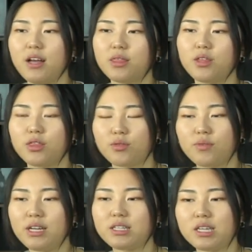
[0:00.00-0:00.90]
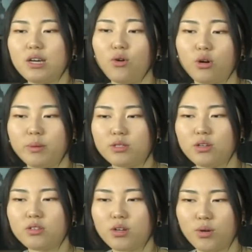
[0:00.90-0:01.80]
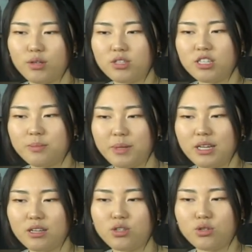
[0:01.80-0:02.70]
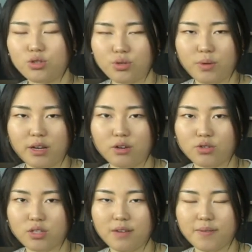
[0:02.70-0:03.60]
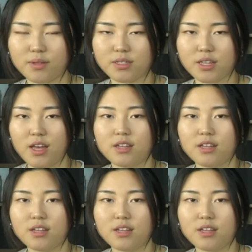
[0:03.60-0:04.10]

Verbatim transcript: the 3D orbitals are going to split into two energy levels.